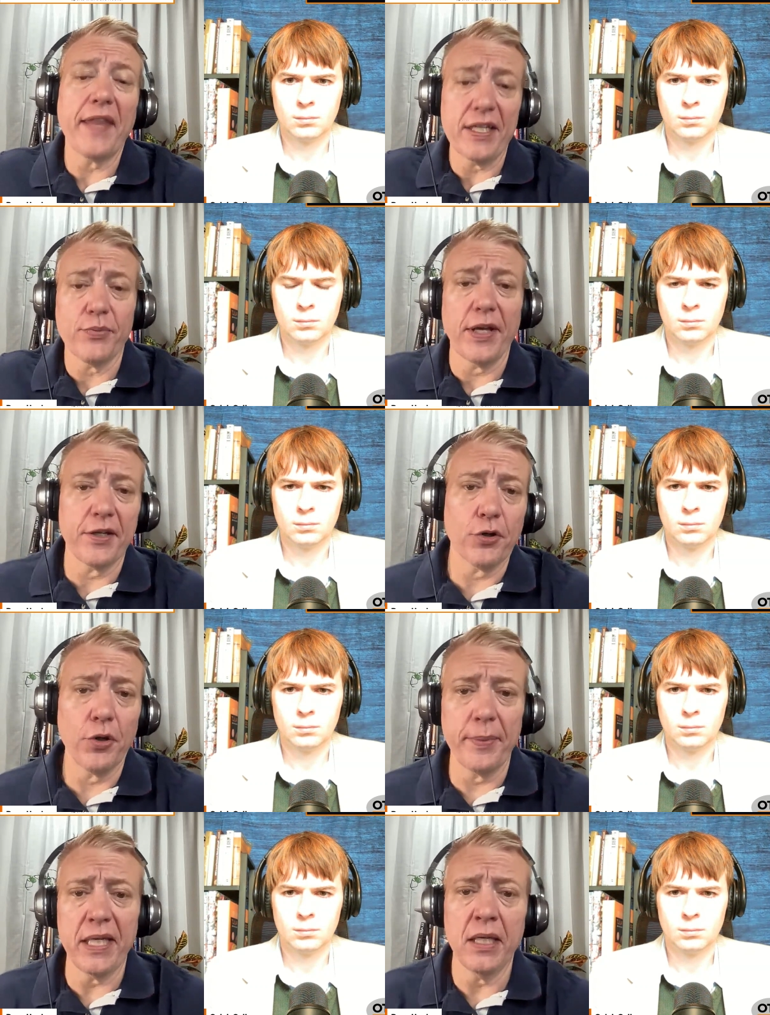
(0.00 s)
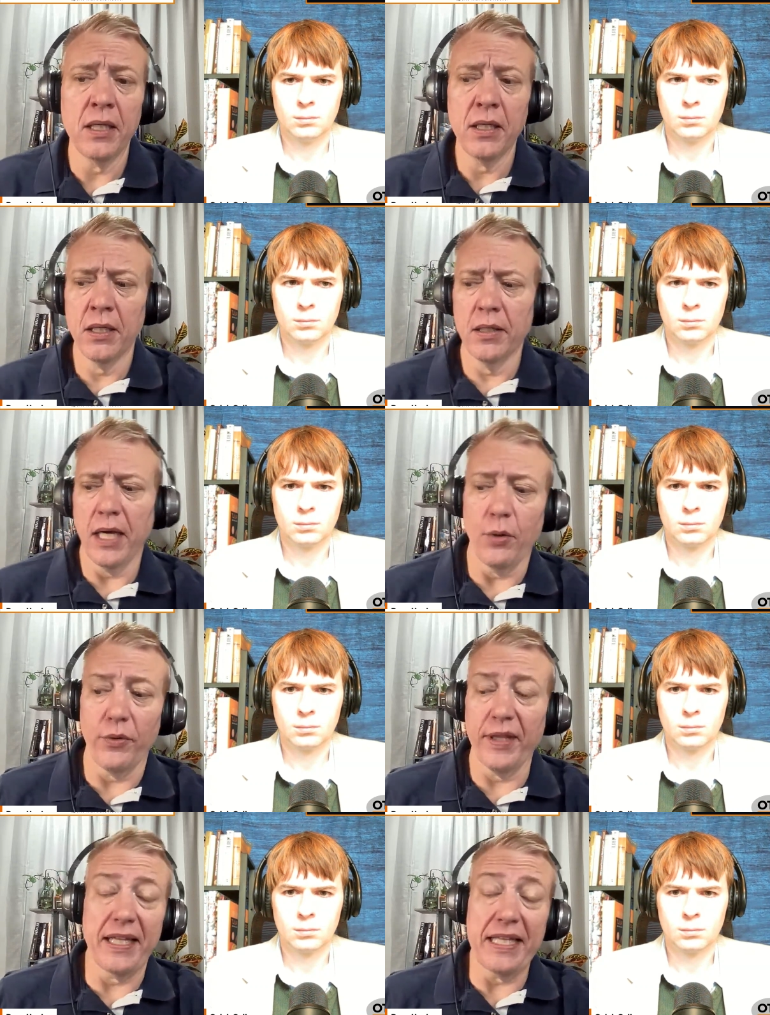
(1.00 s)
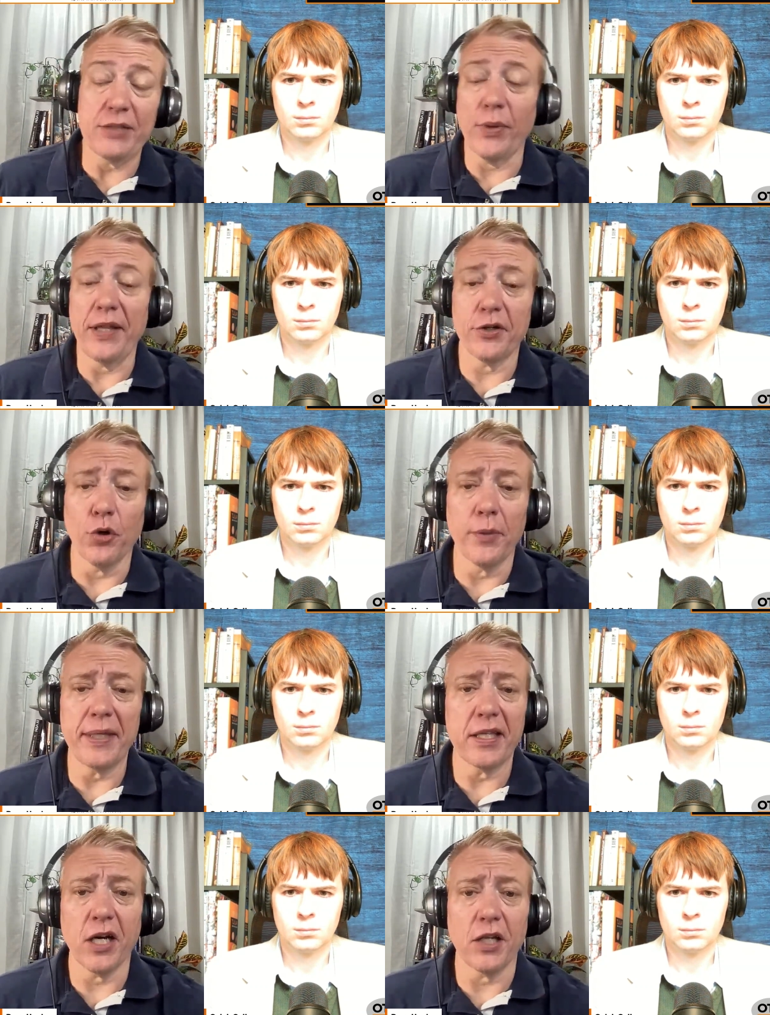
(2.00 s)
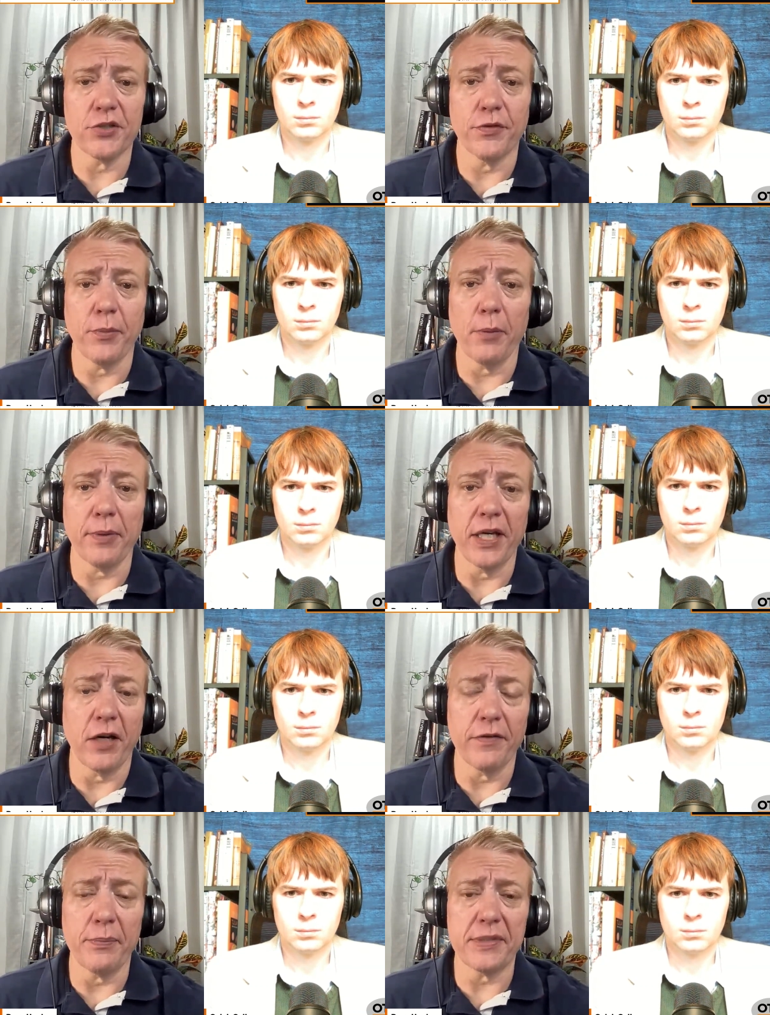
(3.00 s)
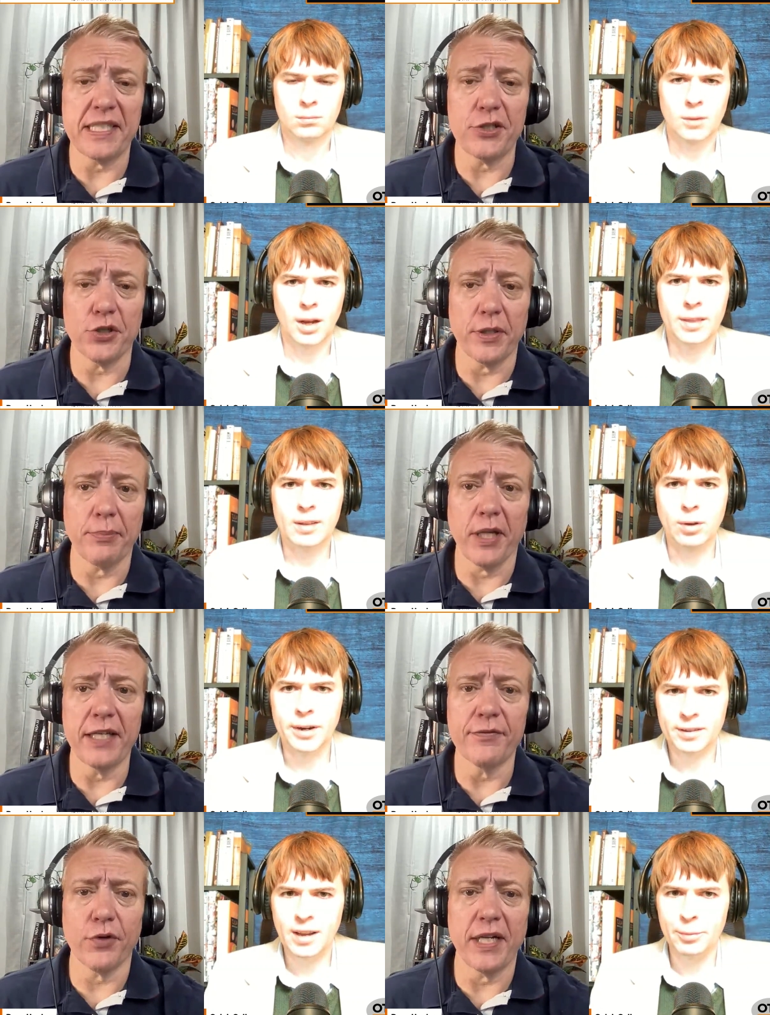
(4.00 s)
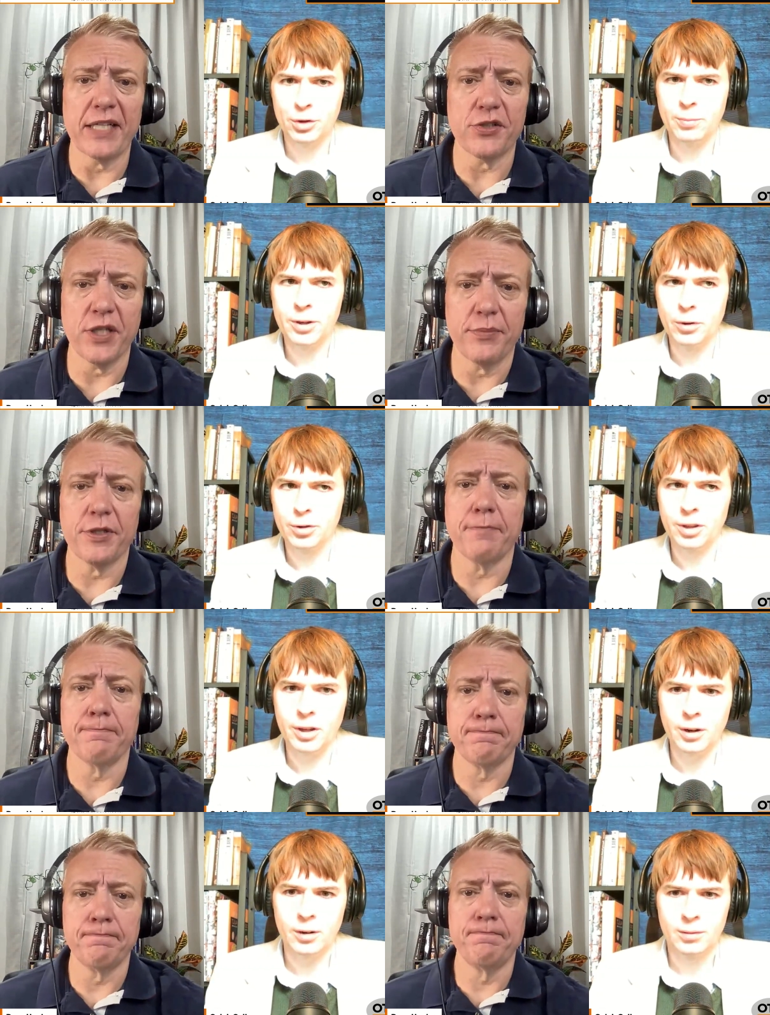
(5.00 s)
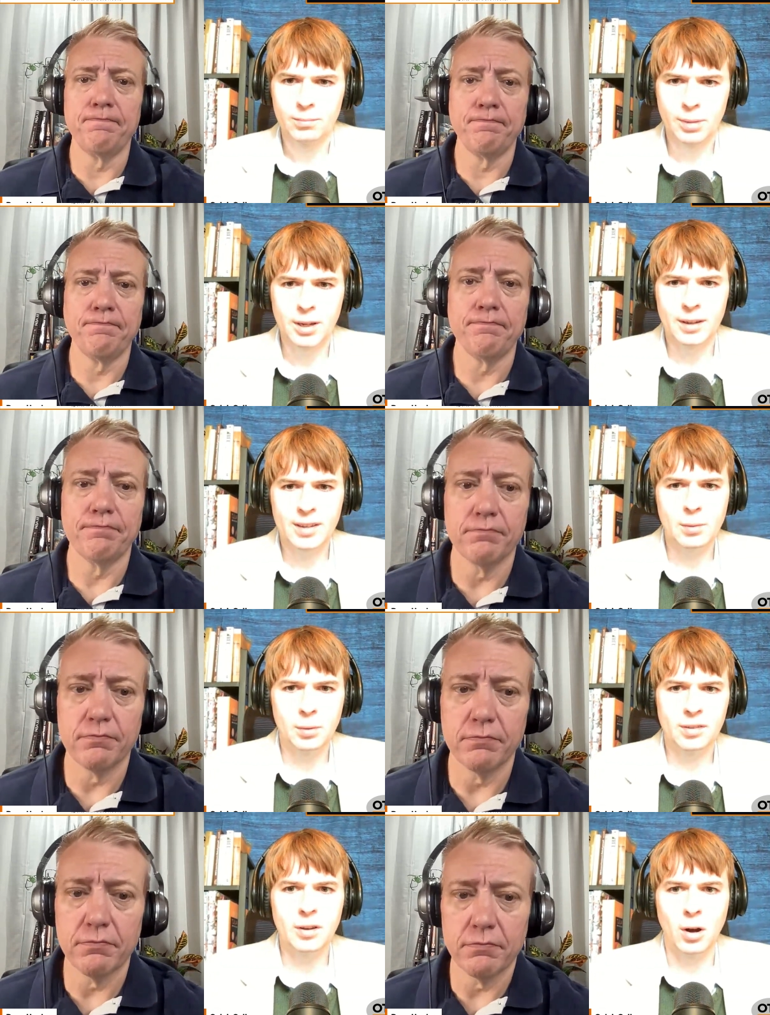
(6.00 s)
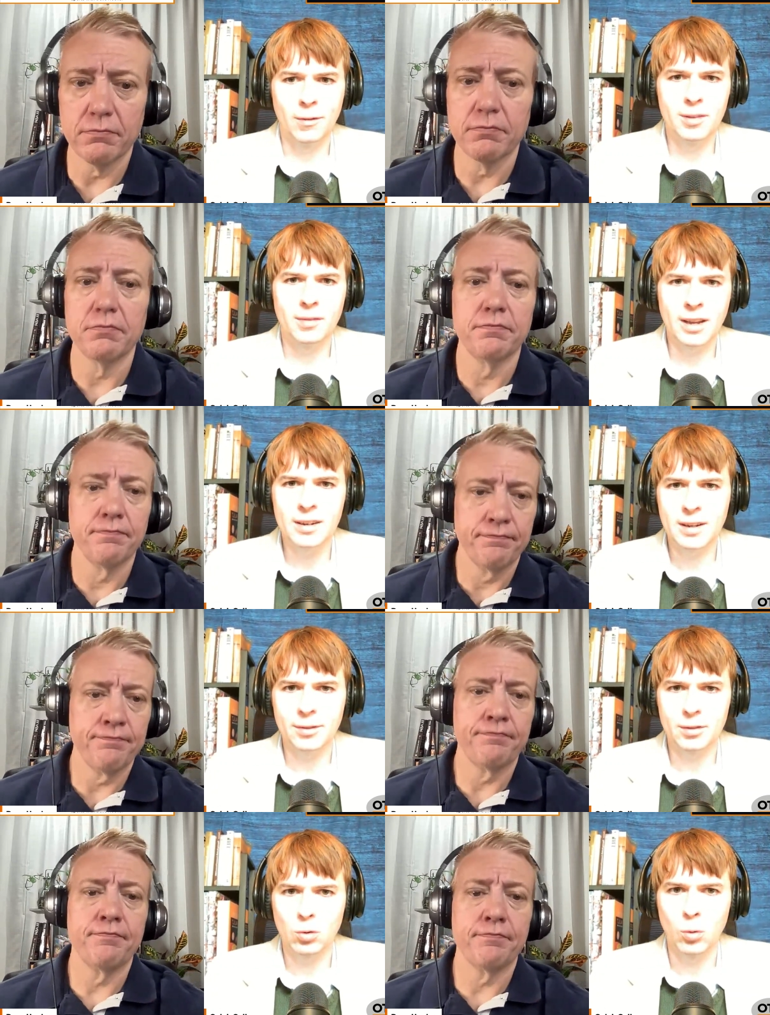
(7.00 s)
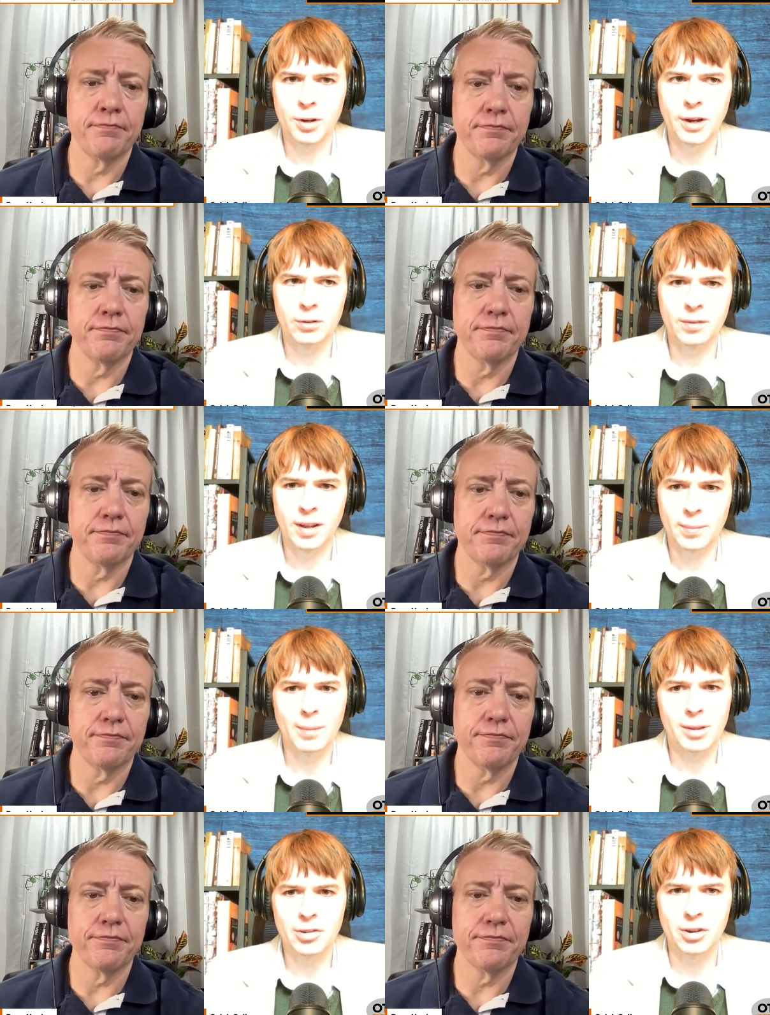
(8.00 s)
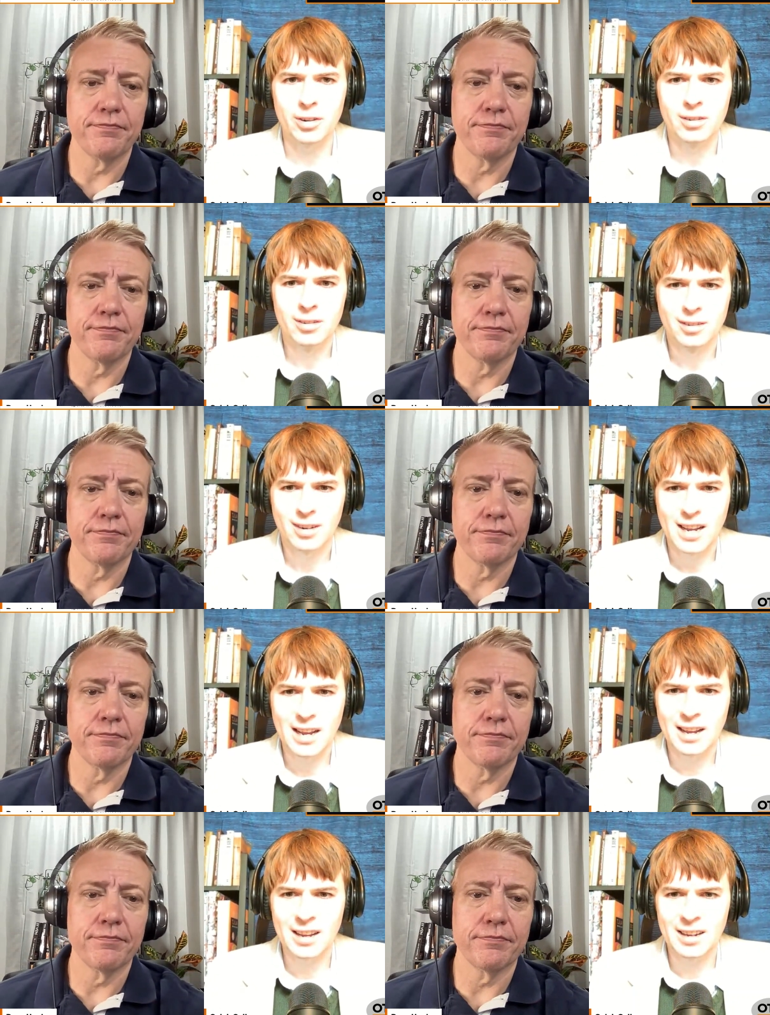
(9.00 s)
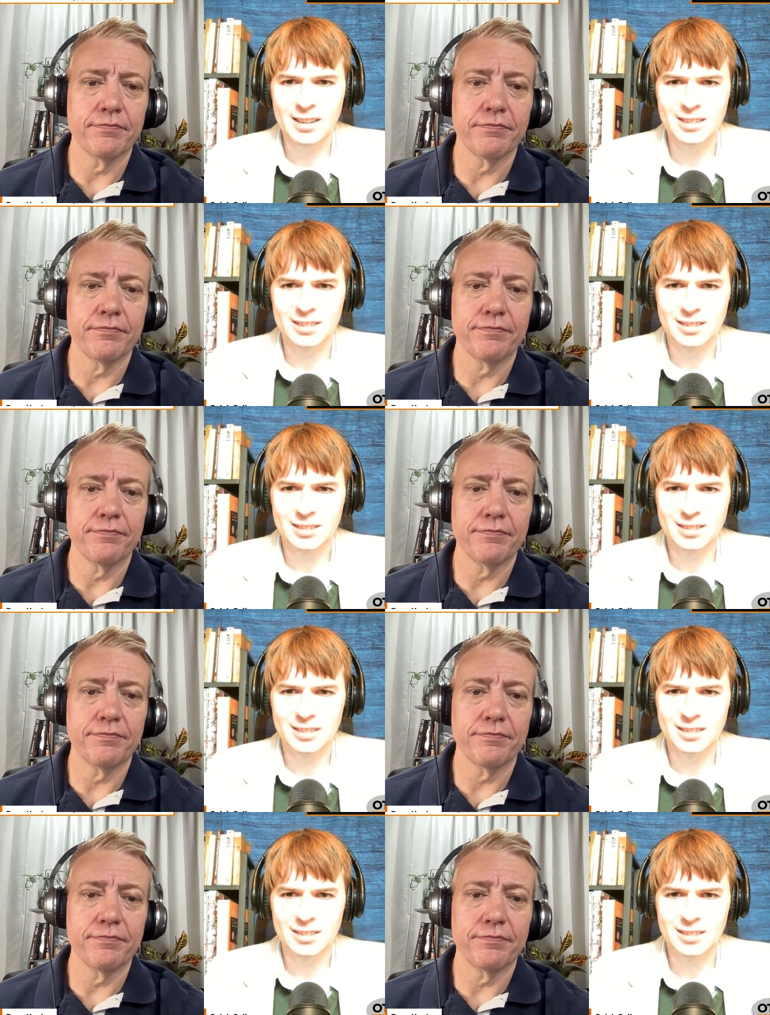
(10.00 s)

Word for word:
Speaker 1: and that's why they're going to be in the college football playoff and potentially.
Speaker 2: And that's why Nick Saban should be coach of the year, because he was the offensive and defensive coordinators of Alabama this year, and